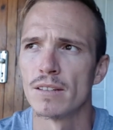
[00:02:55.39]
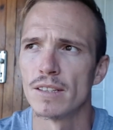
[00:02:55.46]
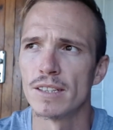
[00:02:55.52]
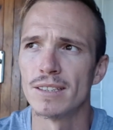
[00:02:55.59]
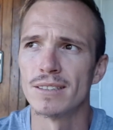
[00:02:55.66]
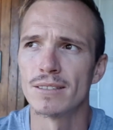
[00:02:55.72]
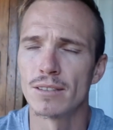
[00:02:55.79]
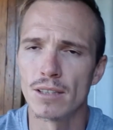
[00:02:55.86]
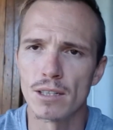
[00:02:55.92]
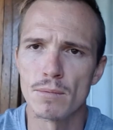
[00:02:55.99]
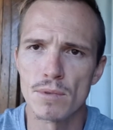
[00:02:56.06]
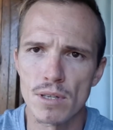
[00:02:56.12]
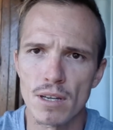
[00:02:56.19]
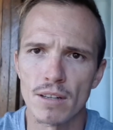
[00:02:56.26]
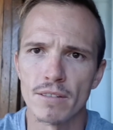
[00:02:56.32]
in
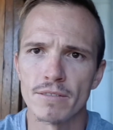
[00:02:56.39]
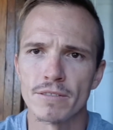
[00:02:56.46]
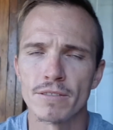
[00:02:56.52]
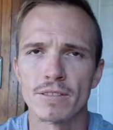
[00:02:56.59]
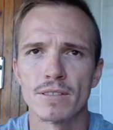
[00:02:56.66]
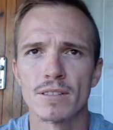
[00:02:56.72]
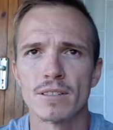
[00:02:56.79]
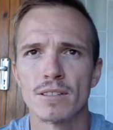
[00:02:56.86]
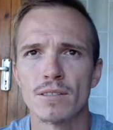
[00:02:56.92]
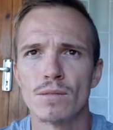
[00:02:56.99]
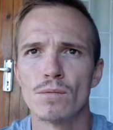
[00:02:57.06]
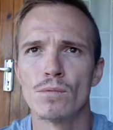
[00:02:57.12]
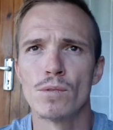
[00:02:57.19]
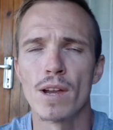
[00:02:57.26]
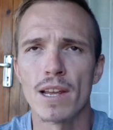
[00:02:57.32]
terms of
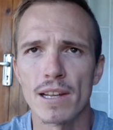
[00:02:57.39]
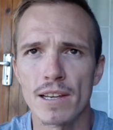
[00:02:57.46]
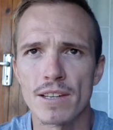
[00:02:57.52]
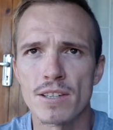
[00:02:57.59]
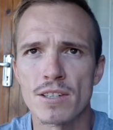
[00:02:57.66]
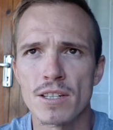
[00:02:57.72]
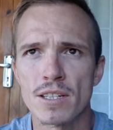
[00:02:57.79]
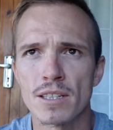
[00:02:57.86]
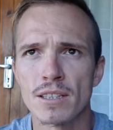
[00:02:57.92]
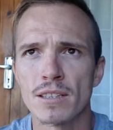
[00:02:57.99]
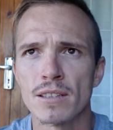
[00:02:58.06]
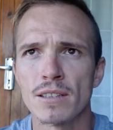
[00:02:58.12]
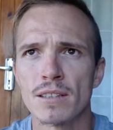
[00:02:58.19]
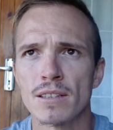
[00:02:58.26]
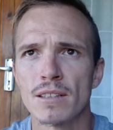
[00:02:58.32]
realizing,